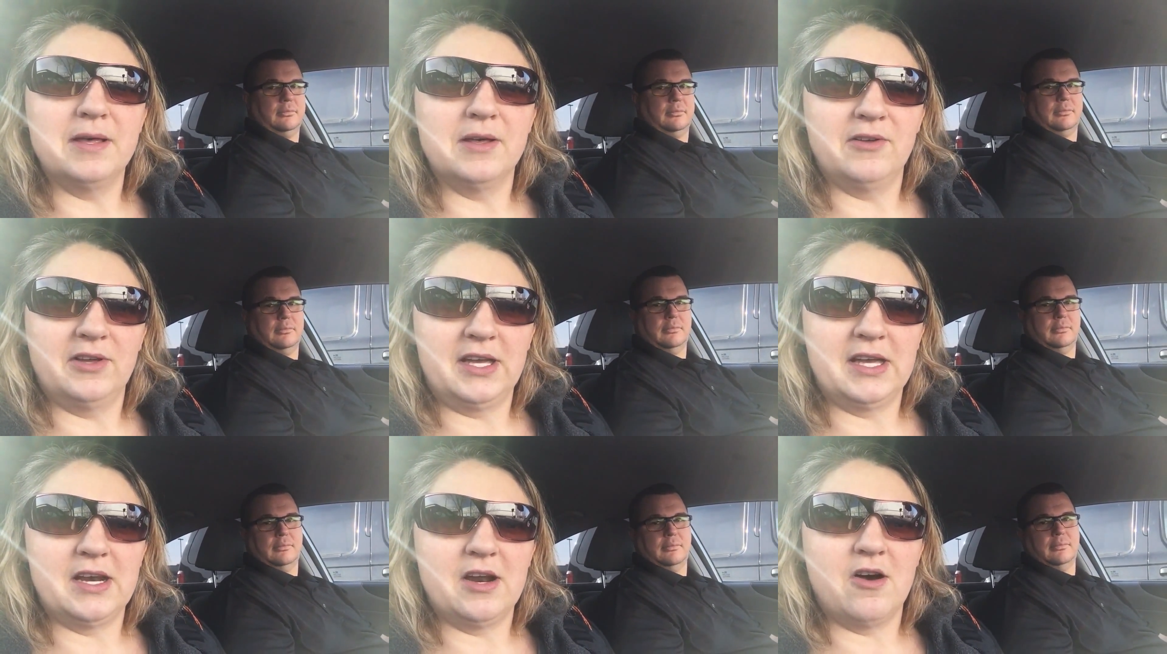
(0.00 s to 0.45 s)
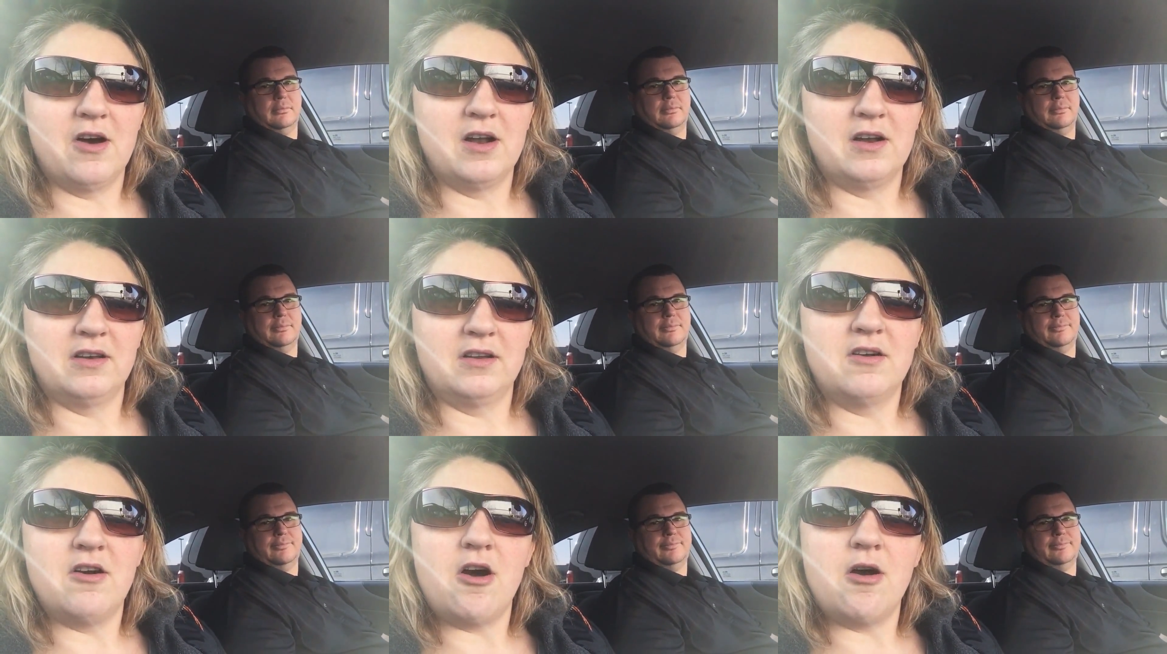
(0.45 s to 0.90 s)
Speaker 1: billion
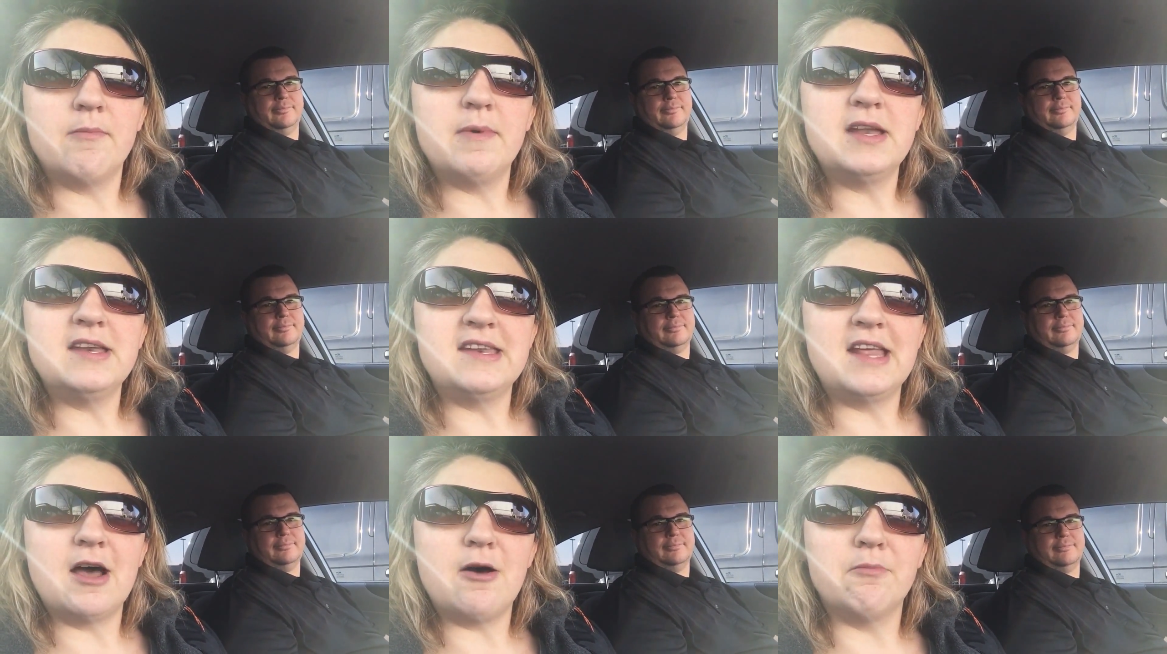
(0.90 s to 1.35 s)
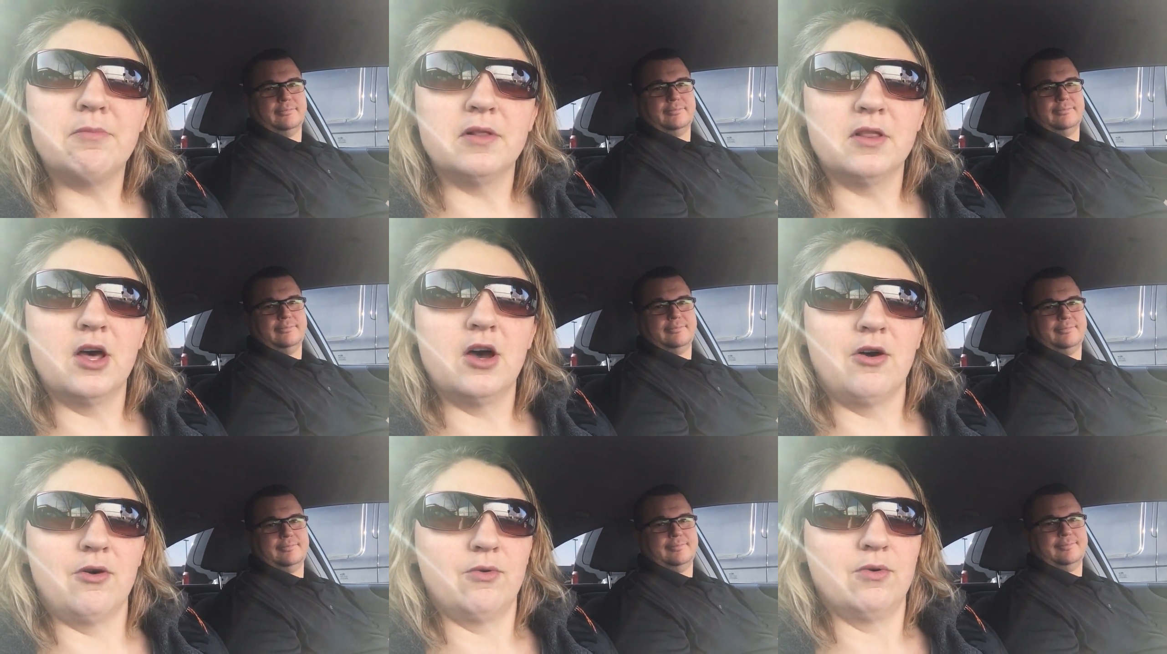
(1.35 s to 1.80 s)
on? Comment down
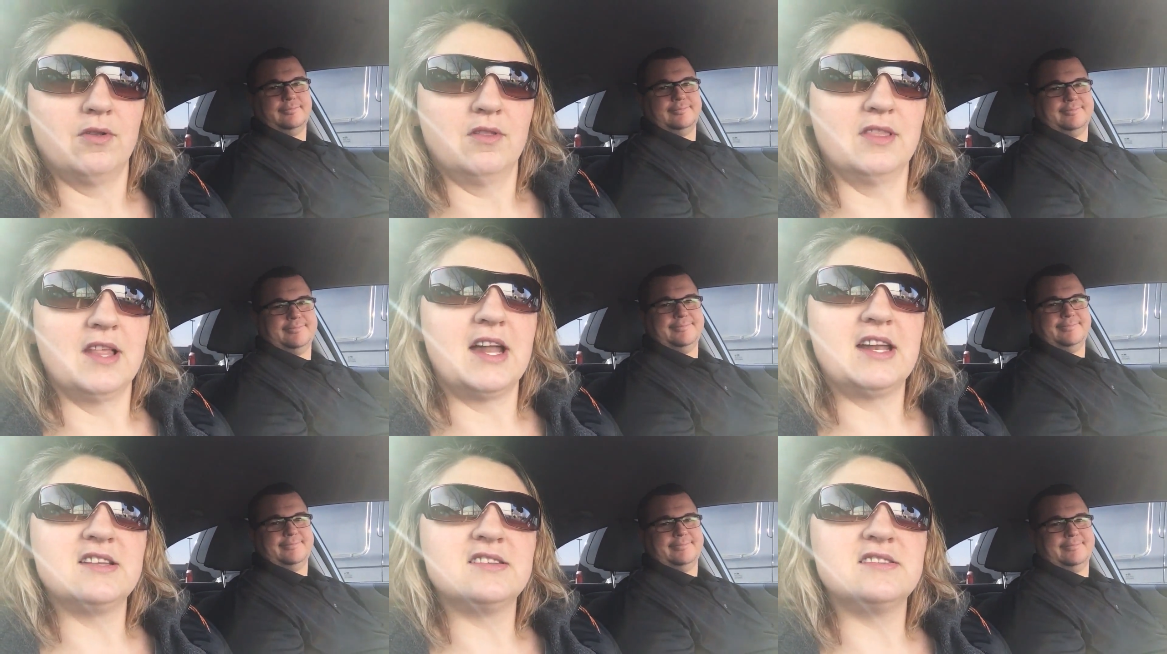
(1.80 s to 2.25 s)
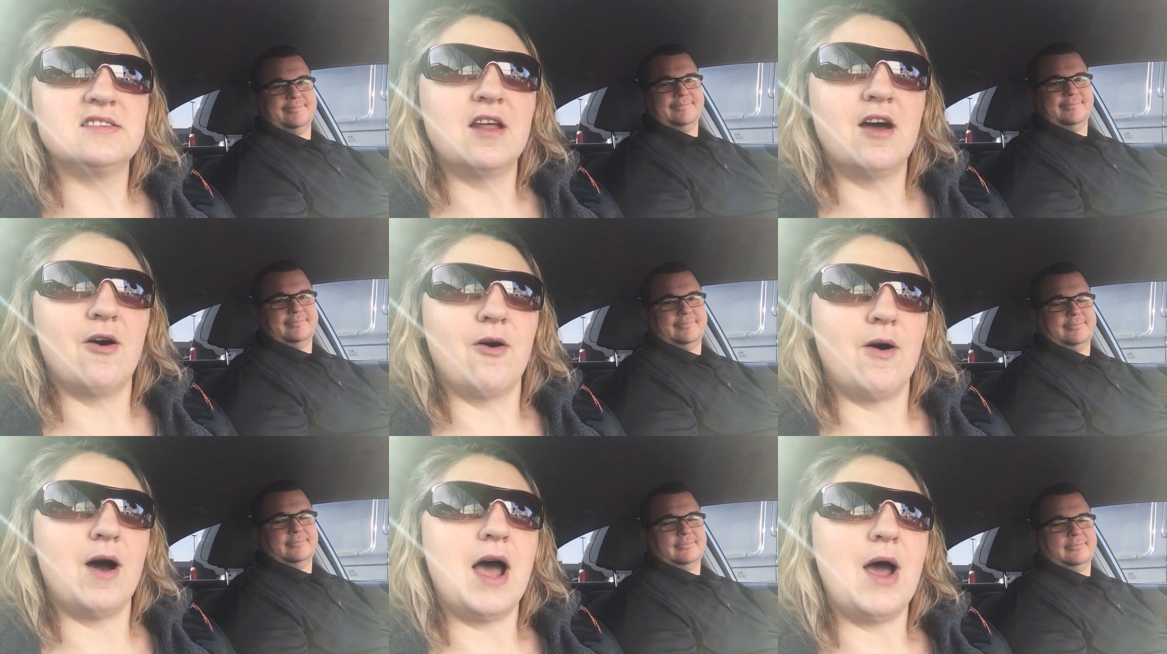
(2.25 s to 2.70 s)
below. Let us
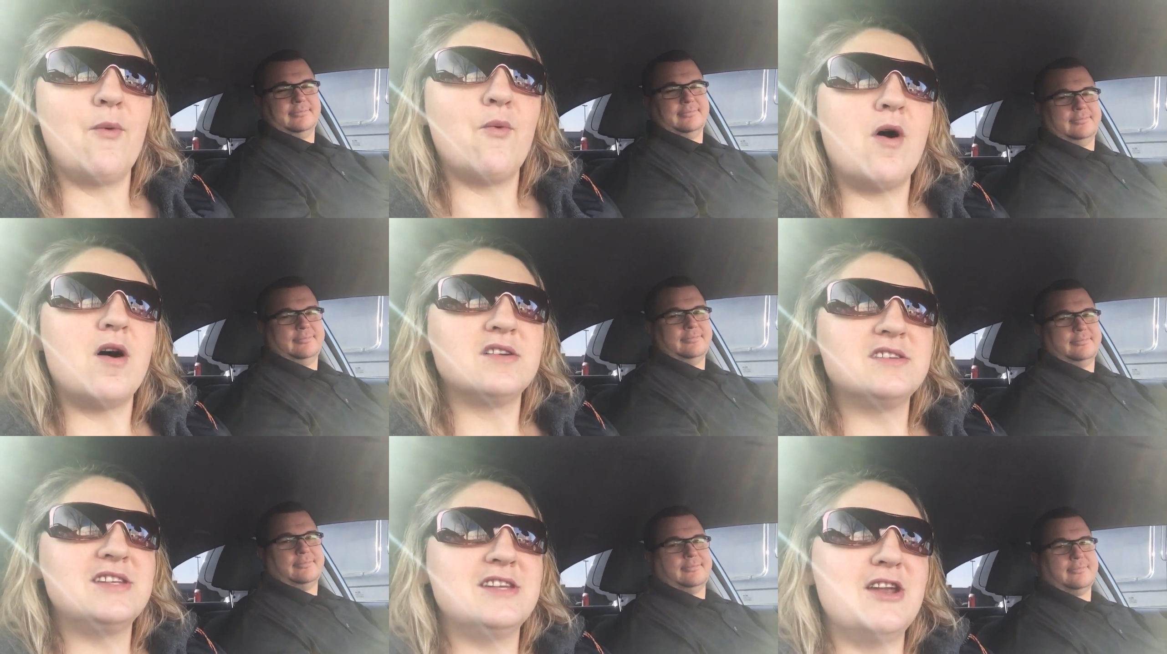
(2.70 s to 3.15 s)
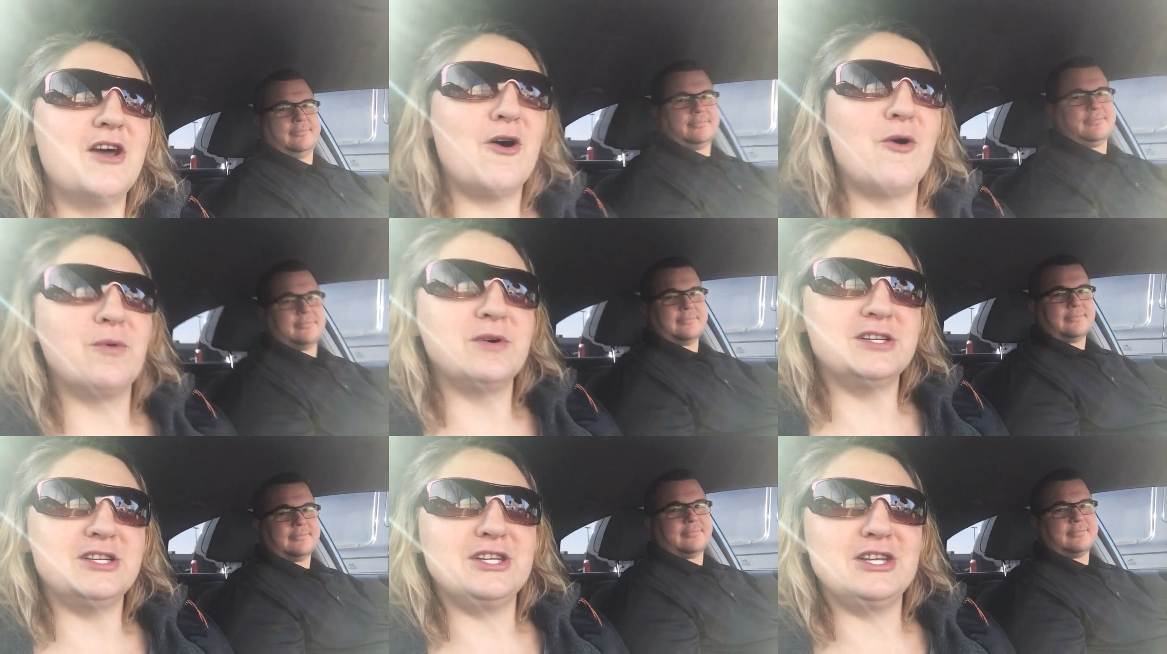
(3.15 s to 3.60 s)
know. I want to know
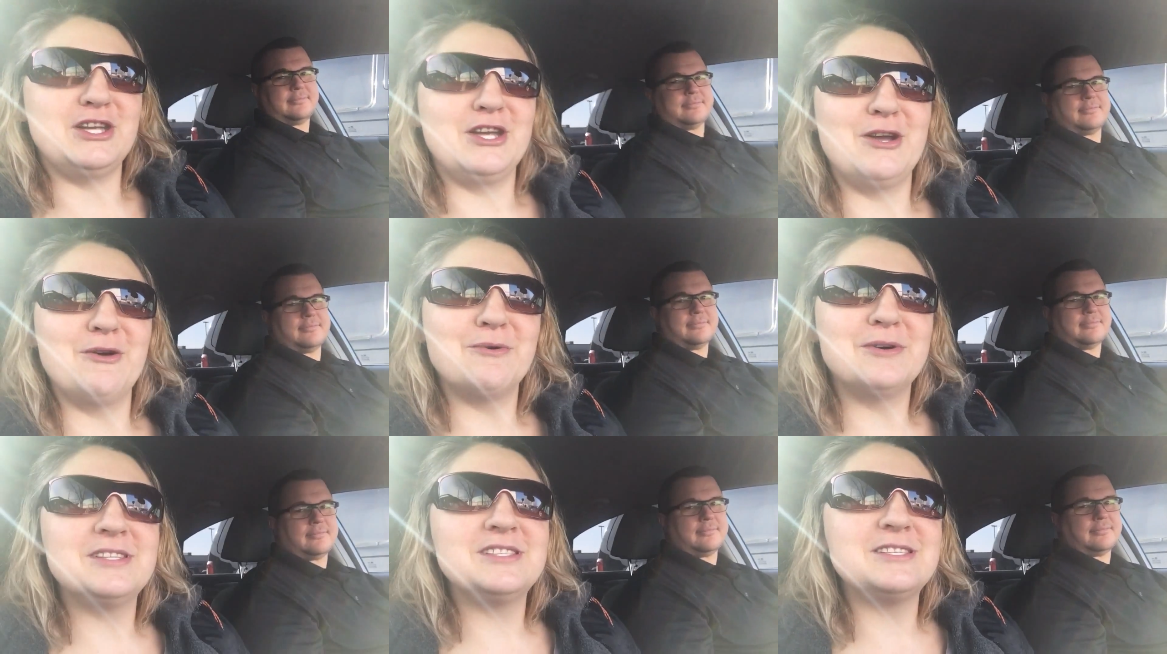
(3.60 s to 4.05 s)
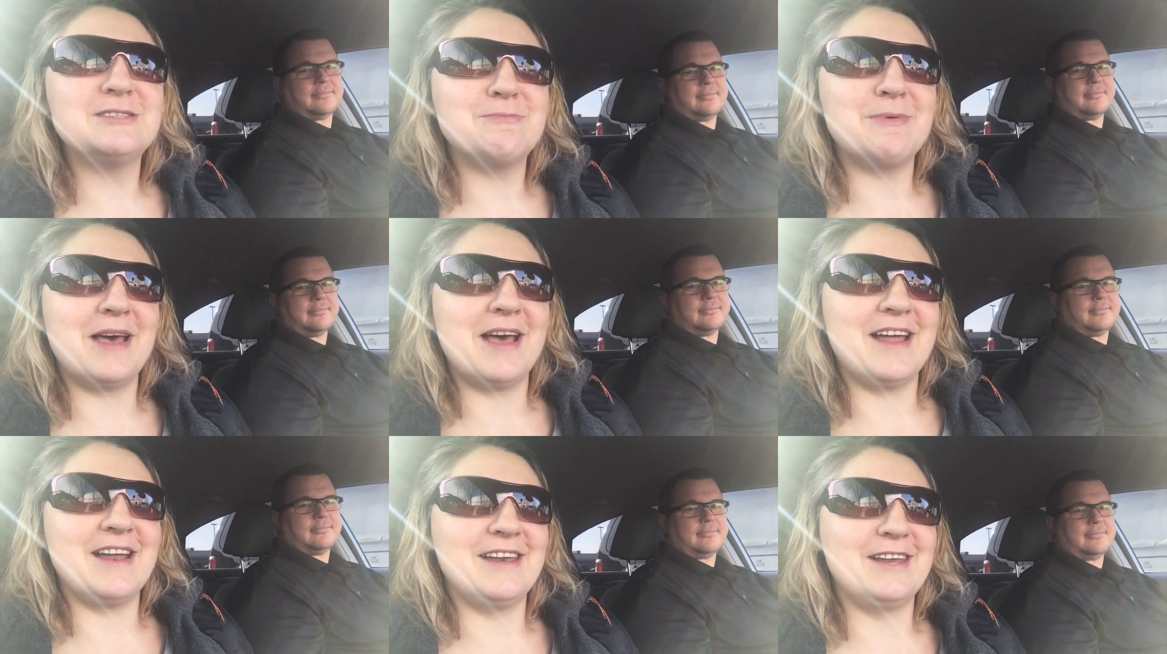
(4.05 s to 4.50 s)
what you would
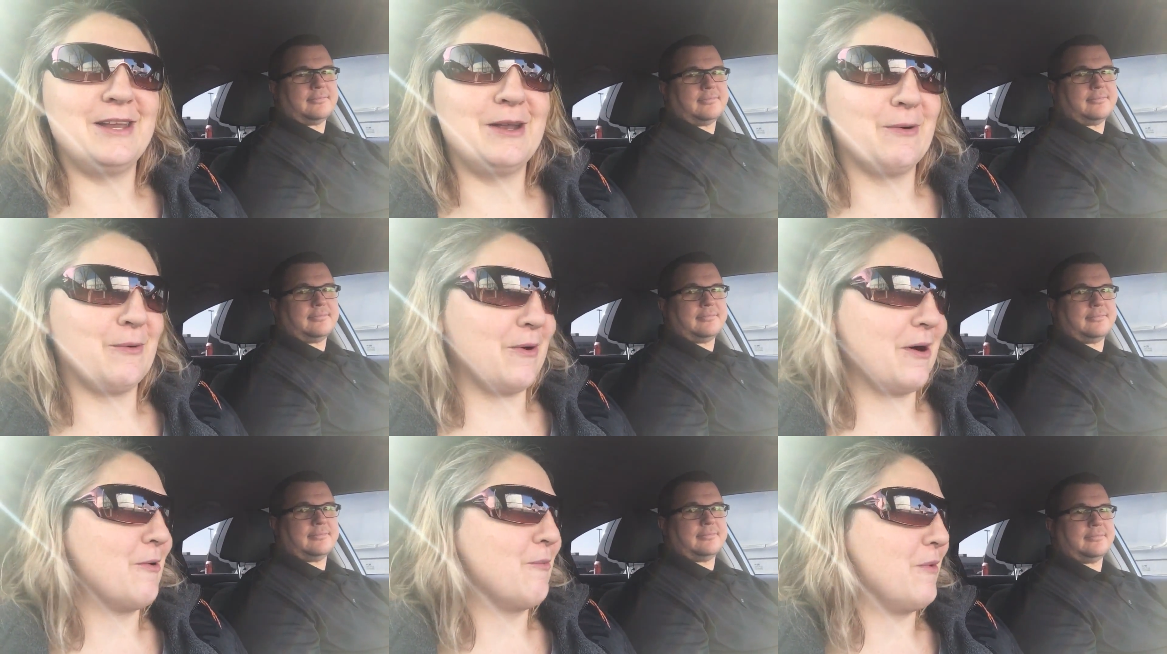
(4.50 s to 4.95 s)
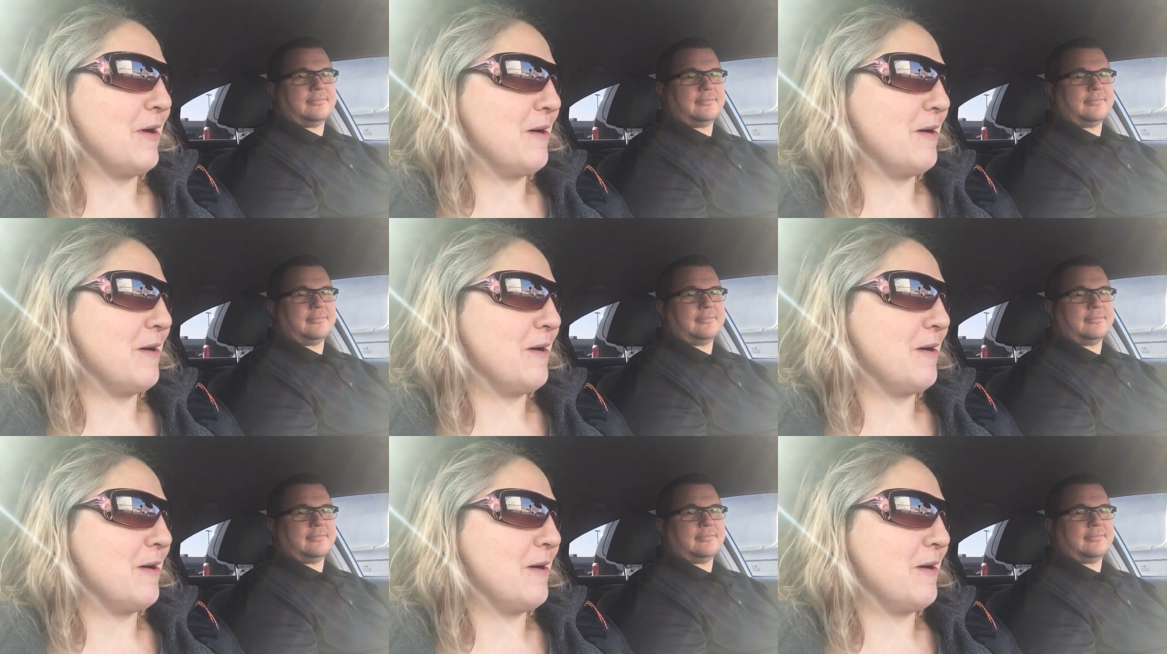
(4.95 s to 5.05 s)
spend your